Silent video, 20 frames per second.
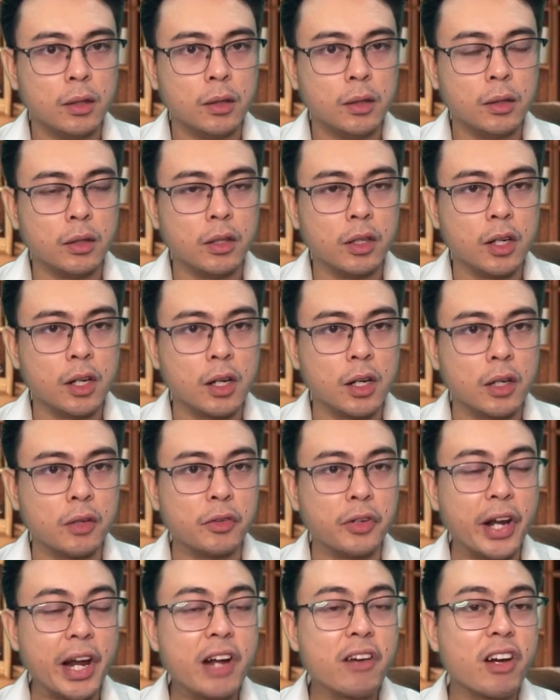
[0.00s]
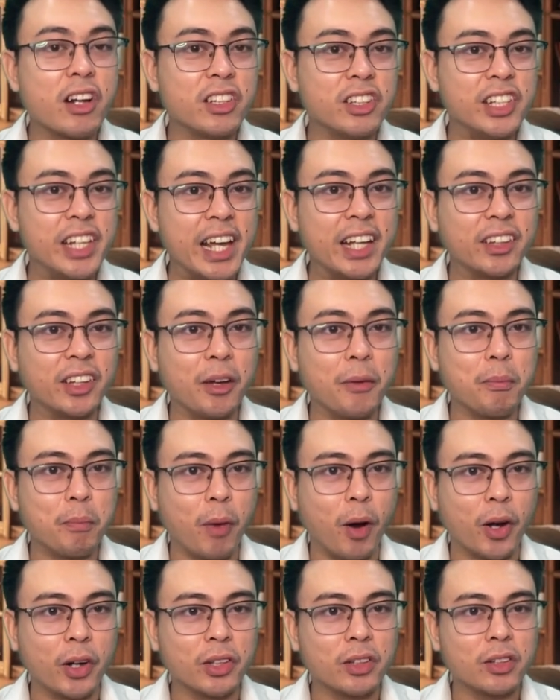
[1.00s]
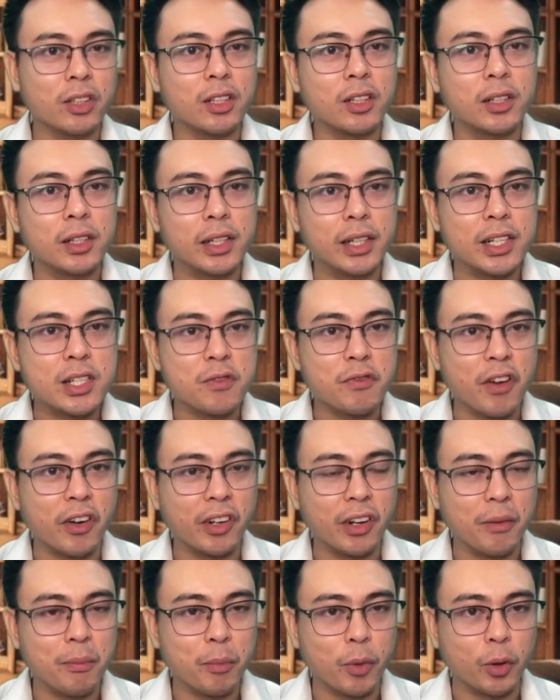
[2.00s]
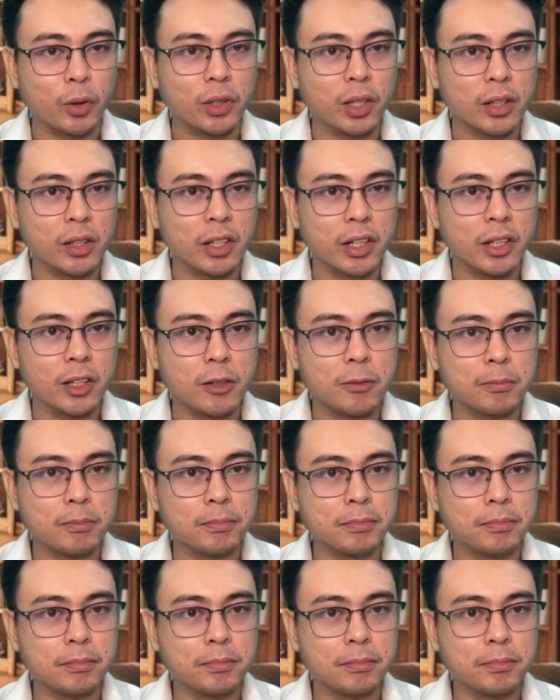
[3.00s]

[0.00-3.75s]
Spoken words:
The re-radiating part is very important here.